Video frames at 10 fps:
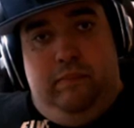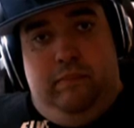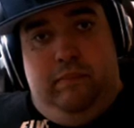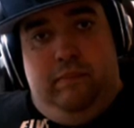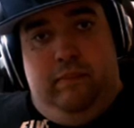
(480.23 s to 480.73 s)

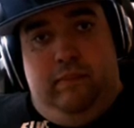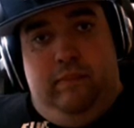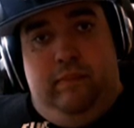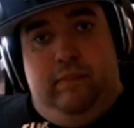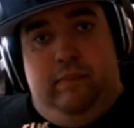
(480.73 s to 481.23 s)

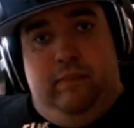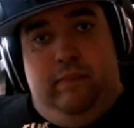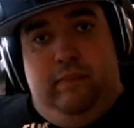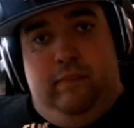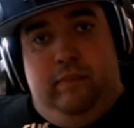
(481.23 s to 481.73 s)

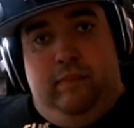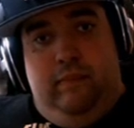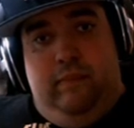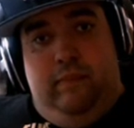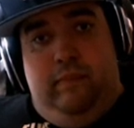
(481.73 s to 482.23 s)

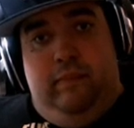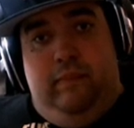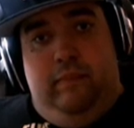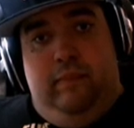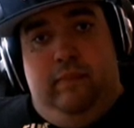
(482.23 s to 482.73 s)

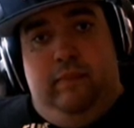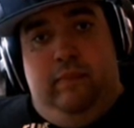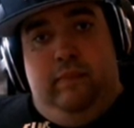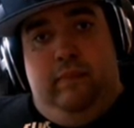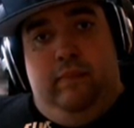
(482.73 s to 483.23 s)

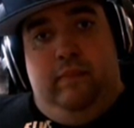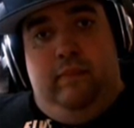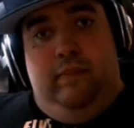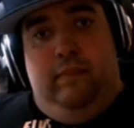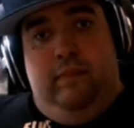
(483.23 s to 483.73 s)

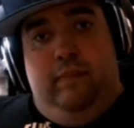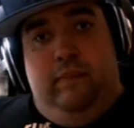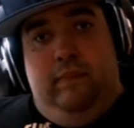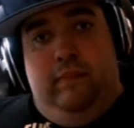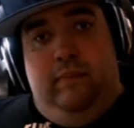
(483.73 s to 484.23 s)

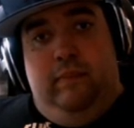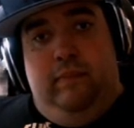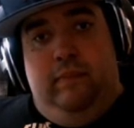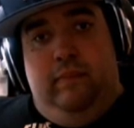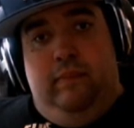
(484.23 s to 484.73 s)

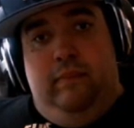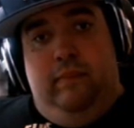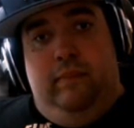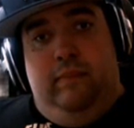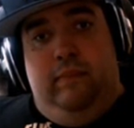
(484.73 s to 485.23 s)

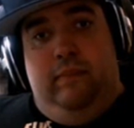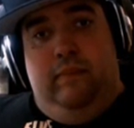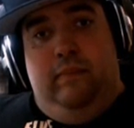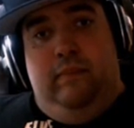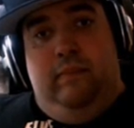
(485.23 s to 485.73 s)

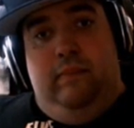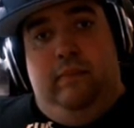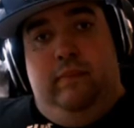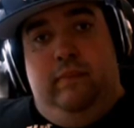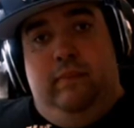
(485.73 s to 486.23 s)

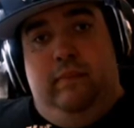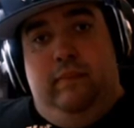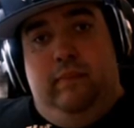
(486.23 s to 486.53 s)
(not speaking)